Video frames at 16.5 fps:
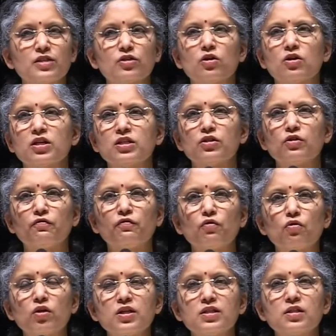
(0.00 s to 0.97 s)
as long as your
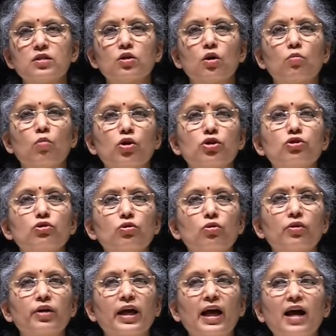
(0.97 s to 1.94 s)
focus is on what you
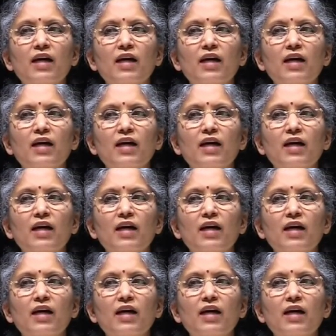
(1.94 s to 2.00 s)
don't